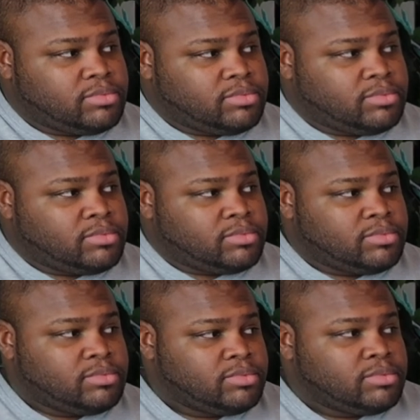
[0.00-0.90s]

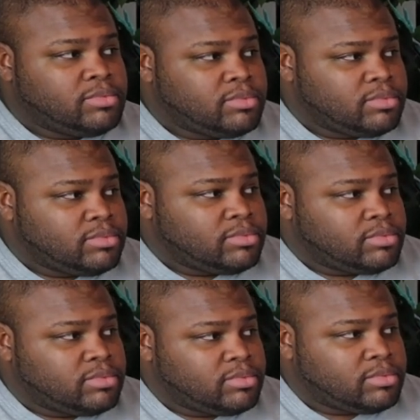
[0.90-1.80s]

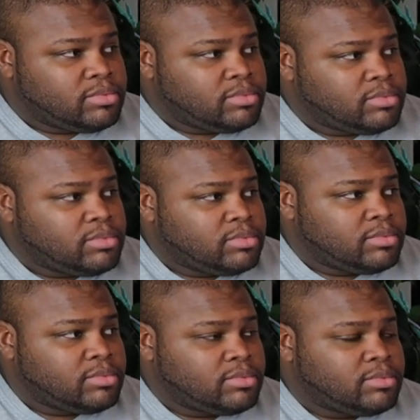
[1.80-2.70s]

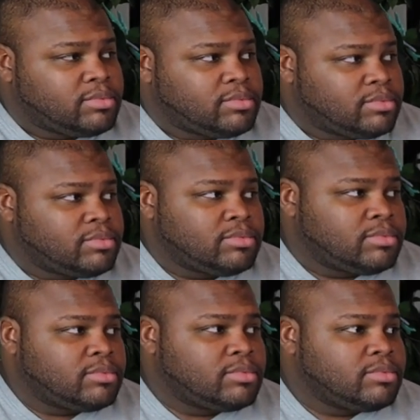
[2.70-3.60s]

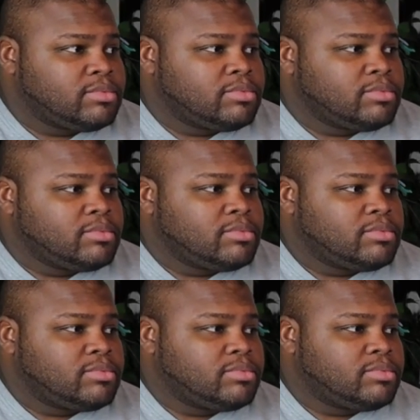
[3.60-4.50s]

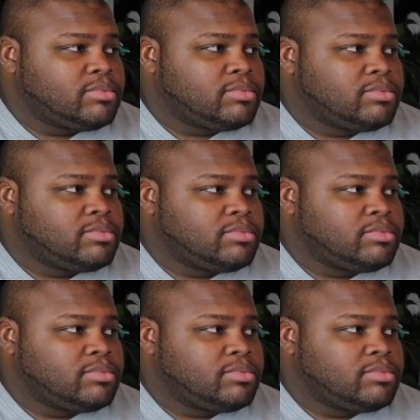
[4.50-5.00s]
No words are spoken by the person on screen.